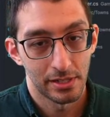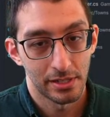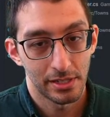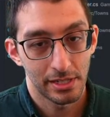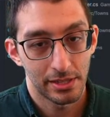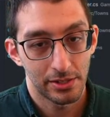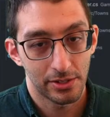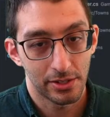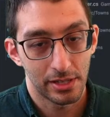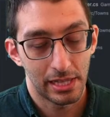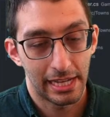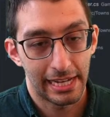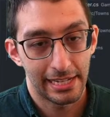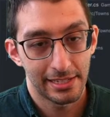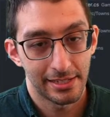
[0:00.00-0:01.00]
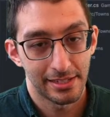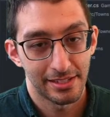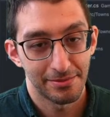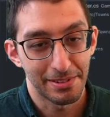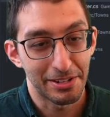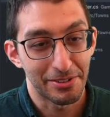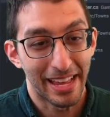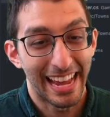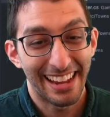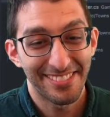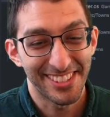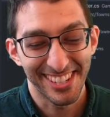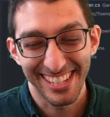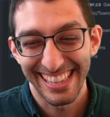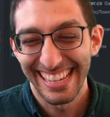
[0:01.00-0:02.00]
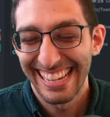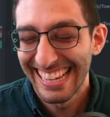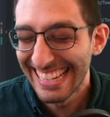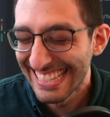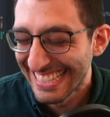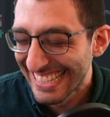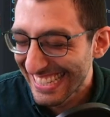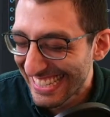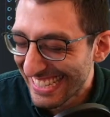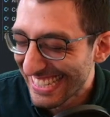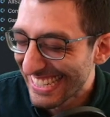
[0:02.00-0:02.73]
Get their class. We don't have their class.